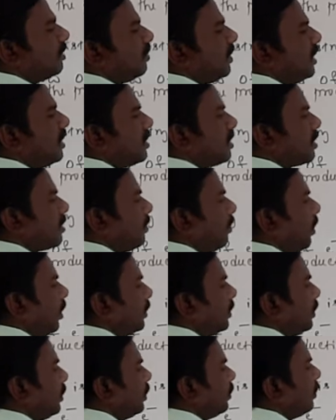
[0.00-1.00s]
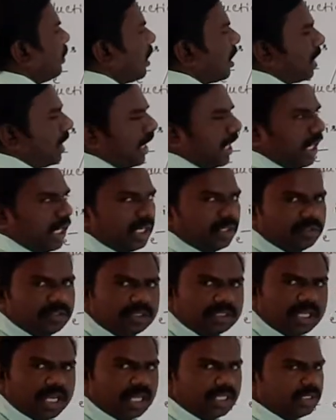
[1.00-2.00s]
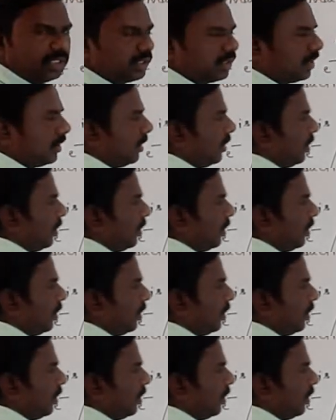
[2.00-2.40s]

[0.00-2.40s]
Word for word: means positive or negative charge